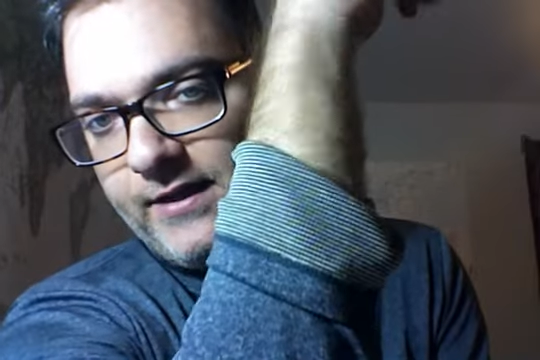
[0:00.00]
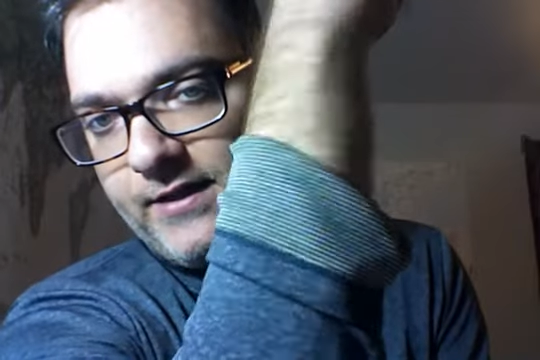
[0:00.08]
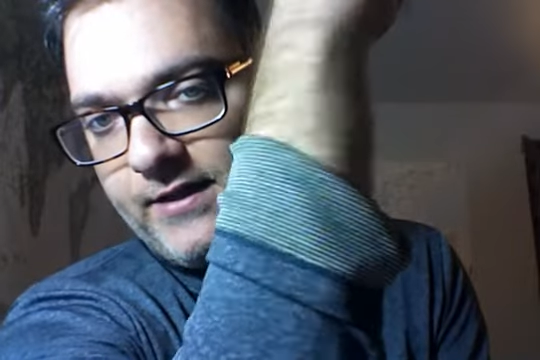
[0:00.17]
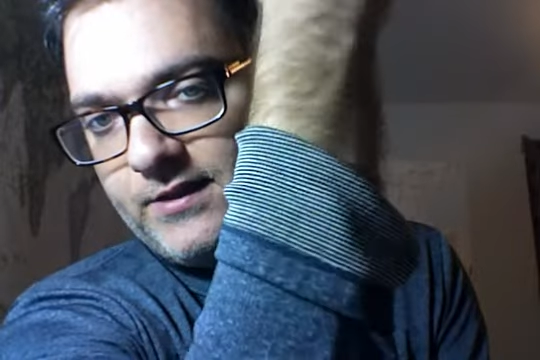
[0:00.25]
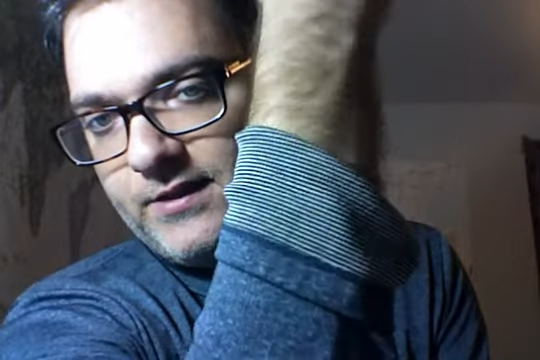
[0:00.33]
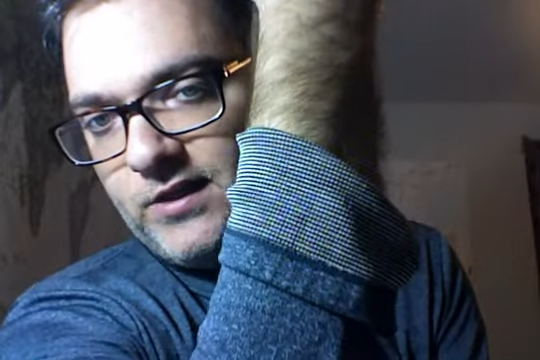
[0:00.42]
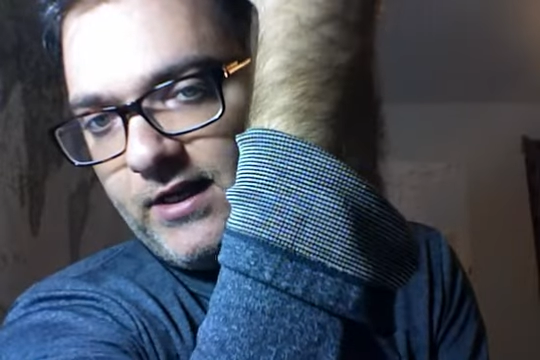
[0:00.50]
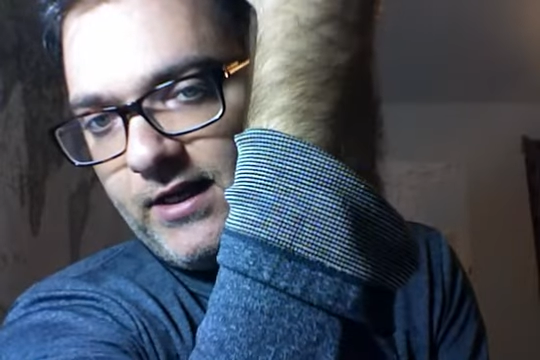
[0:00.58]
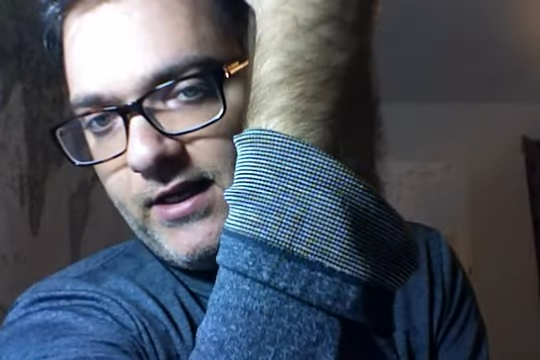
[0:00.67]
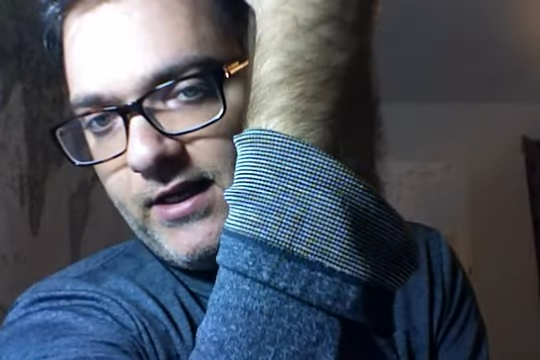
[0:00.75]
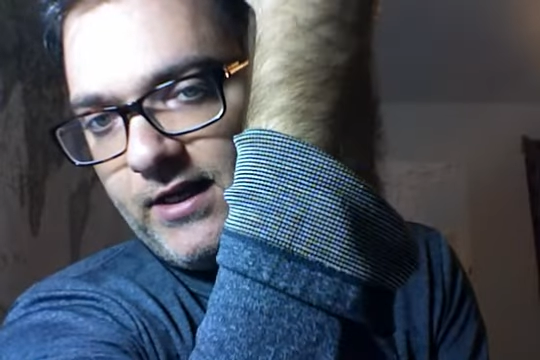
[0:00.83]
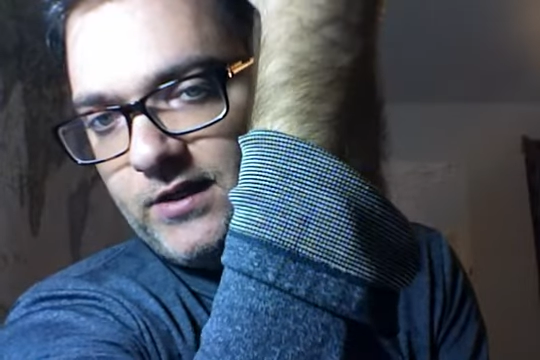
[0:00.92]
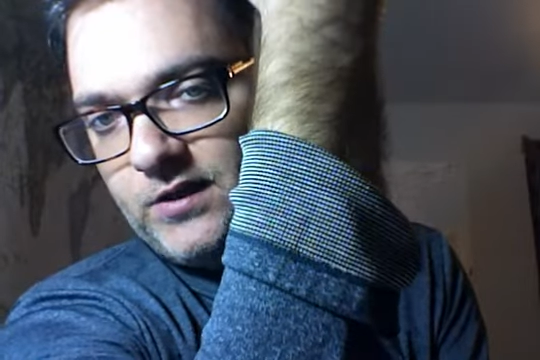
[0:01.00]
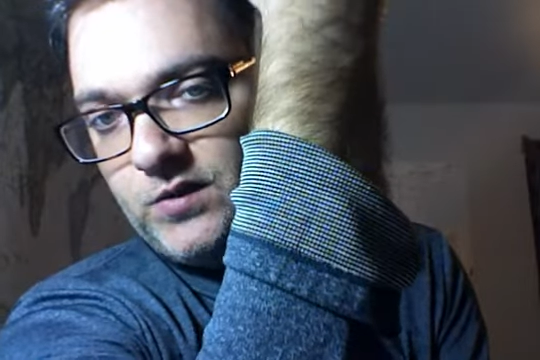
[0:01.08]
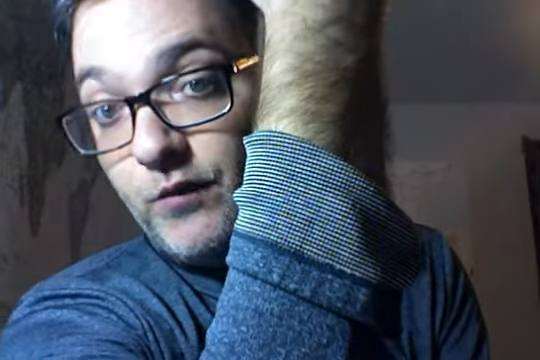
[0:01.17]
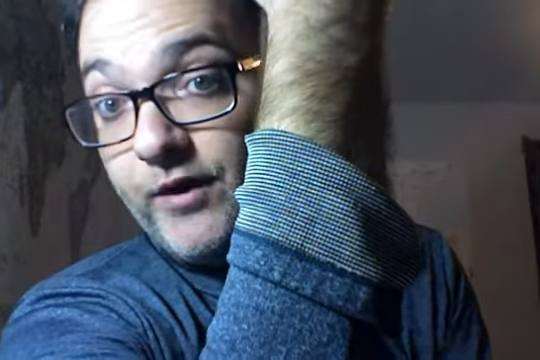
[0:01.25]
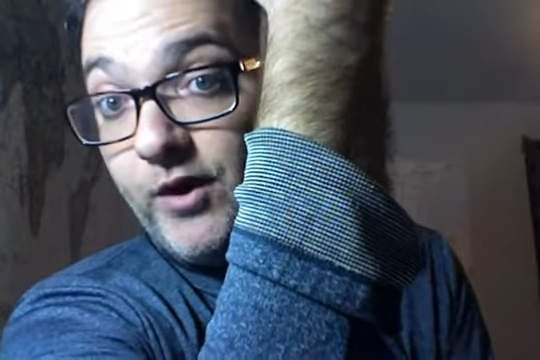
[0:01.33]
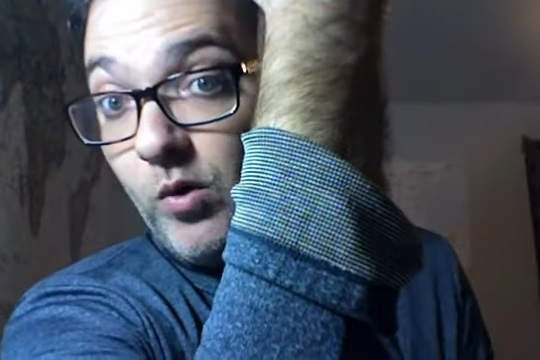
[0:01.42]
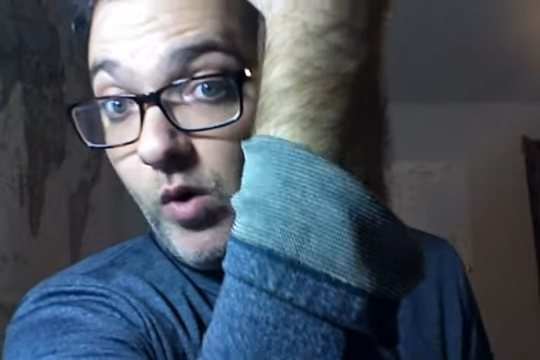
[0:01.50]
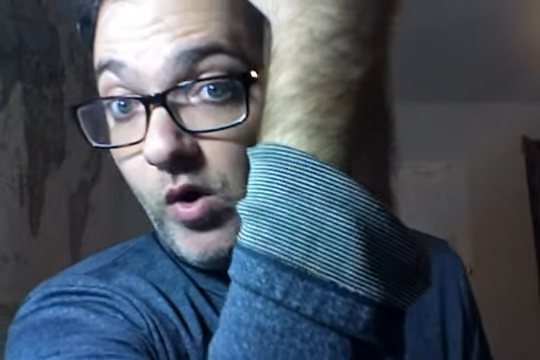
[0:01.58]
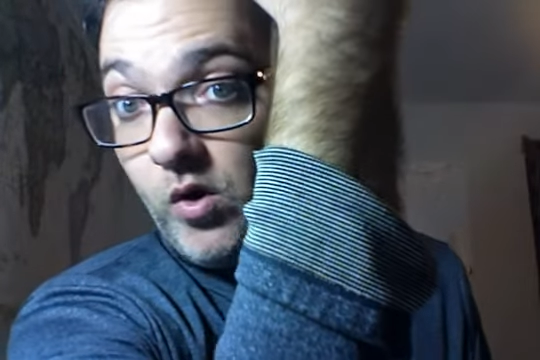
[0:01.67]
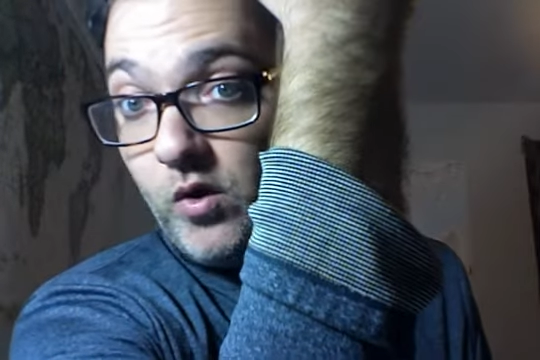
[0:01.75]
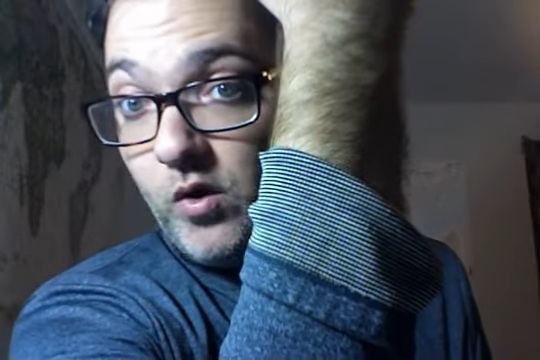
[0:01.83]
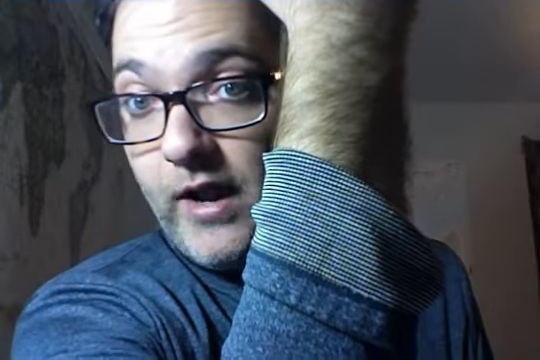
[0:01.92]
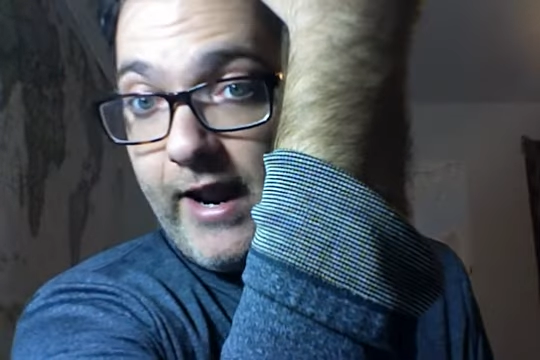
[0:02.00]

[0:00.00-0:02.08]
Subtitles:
this is merino wool.